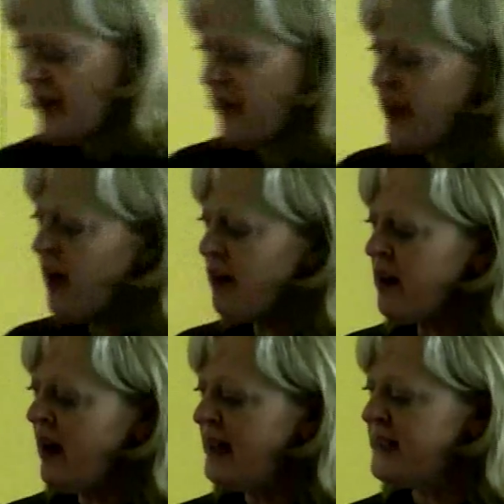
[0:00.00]
I think our
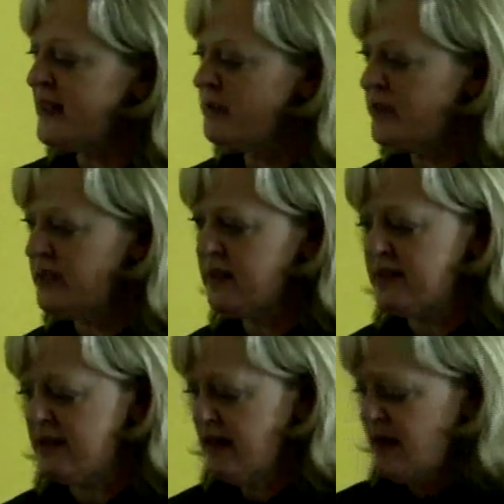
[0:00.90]
concept
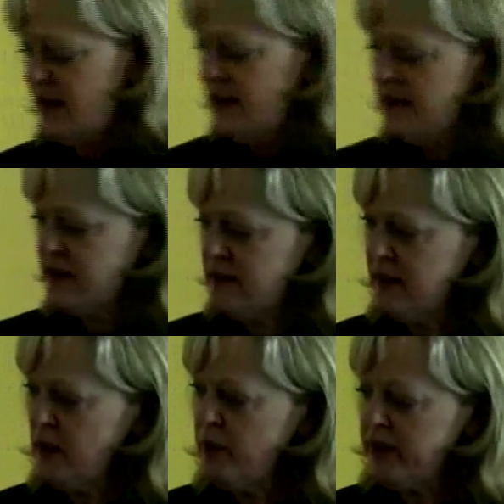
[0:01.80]
is a
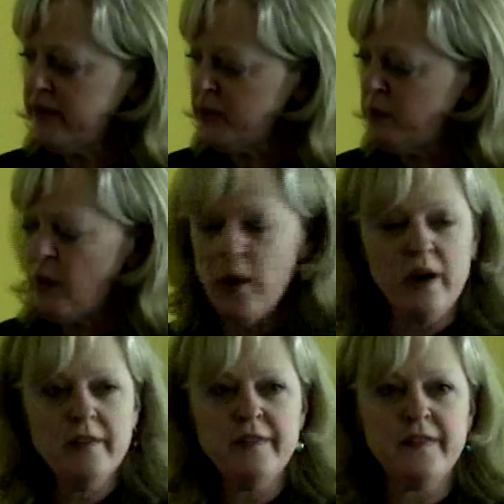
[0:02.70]
little bit of a
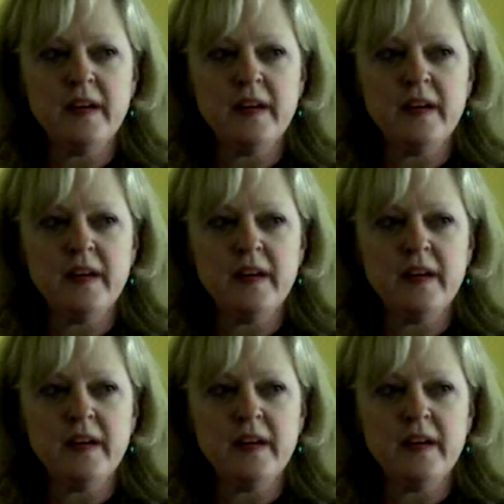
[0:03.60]
morph